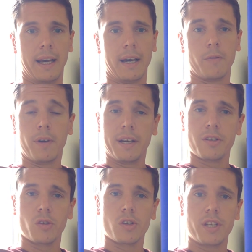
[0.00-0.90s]

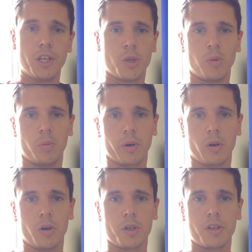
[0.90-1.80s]
advice on sensible
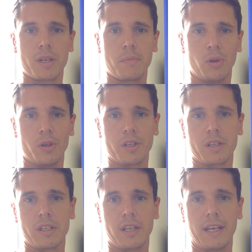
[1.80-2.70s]
precautions employers
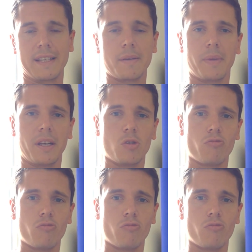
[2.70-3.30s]
can take to manage